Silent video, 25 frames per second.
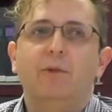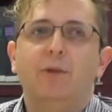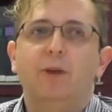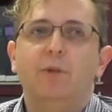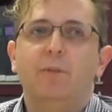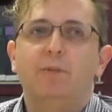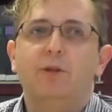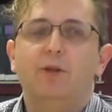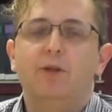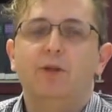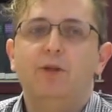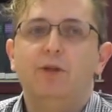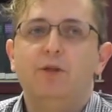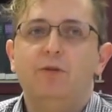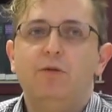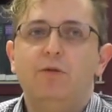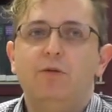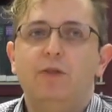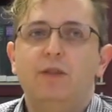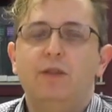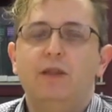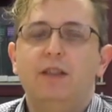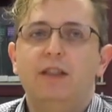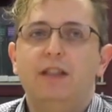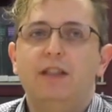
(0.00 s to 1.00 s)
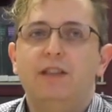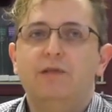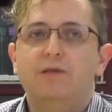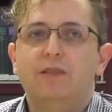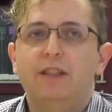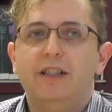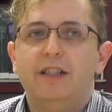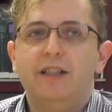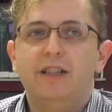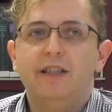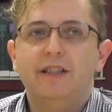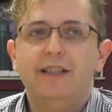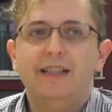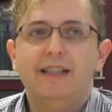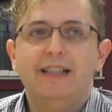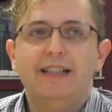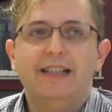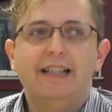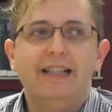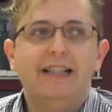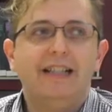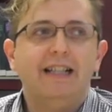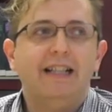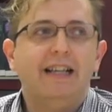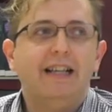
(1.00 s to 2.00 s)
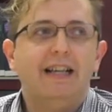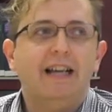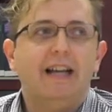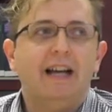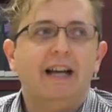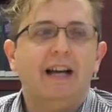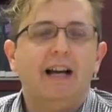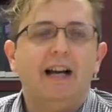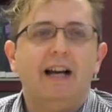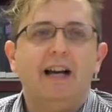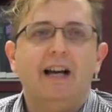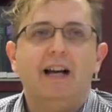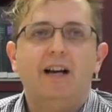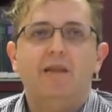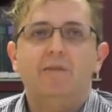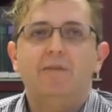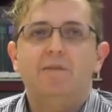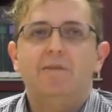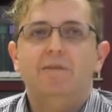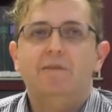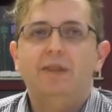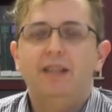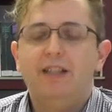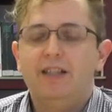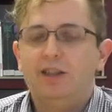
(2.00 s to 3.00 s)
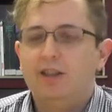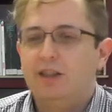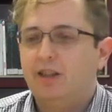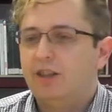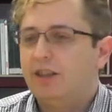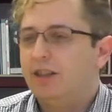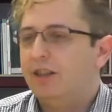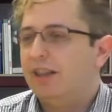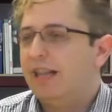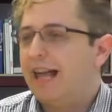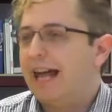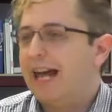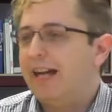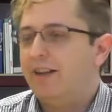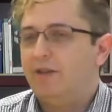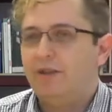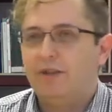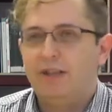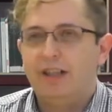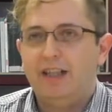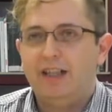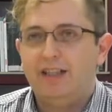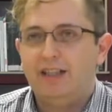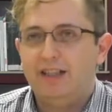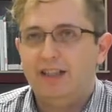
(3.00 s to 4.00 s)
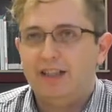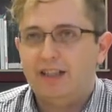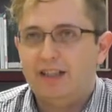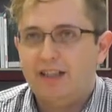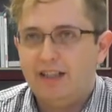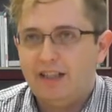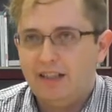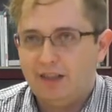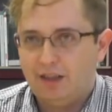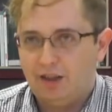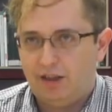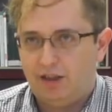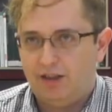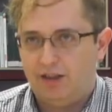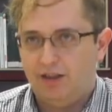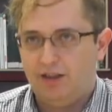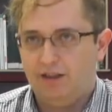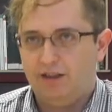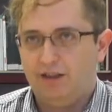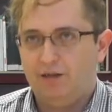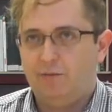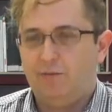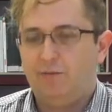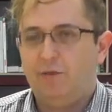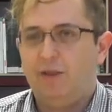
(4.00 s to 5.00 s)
We produce increasingly digital annotated editions.